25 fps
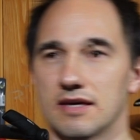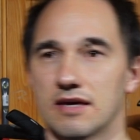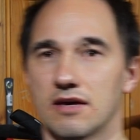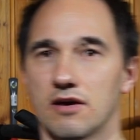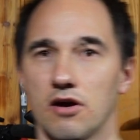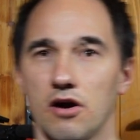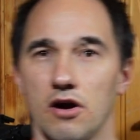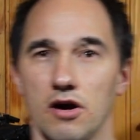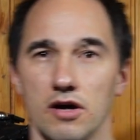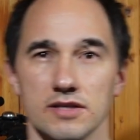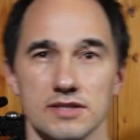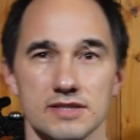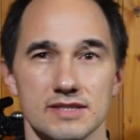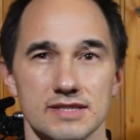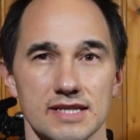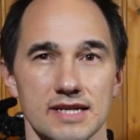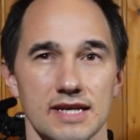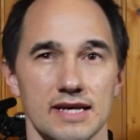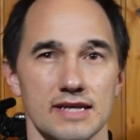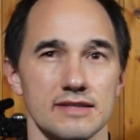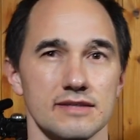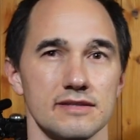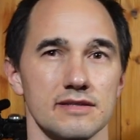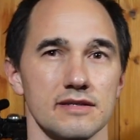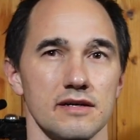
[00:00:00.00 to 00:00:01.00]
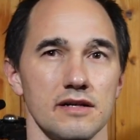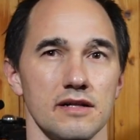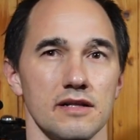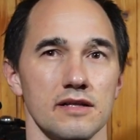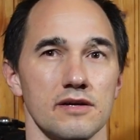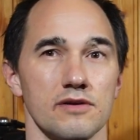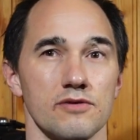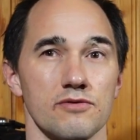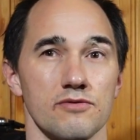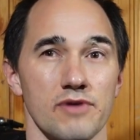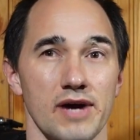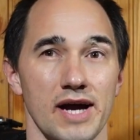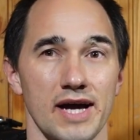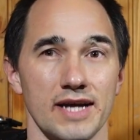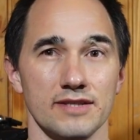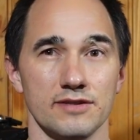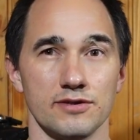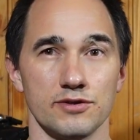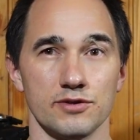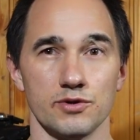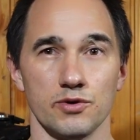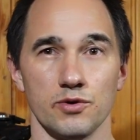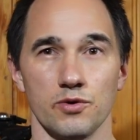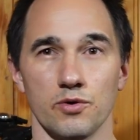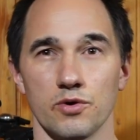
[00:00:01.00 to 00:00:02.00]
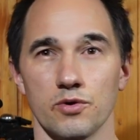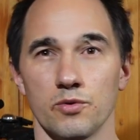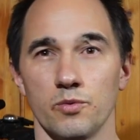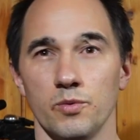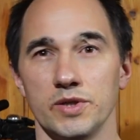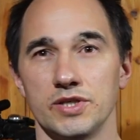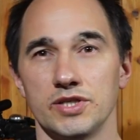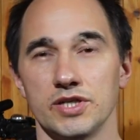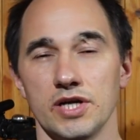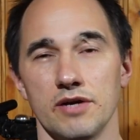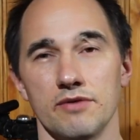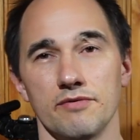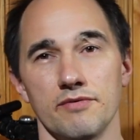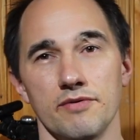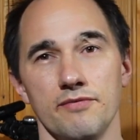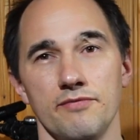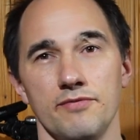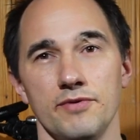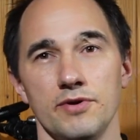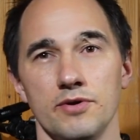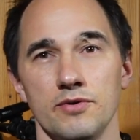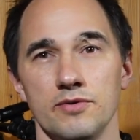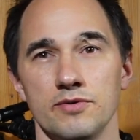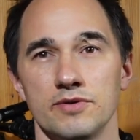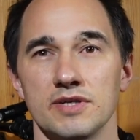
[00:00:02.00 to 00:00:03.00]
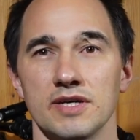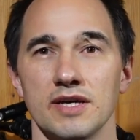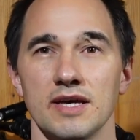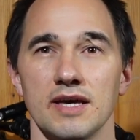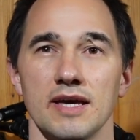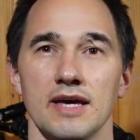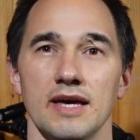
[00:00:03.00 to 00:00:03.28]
Continental Ride Tour, which I reviewed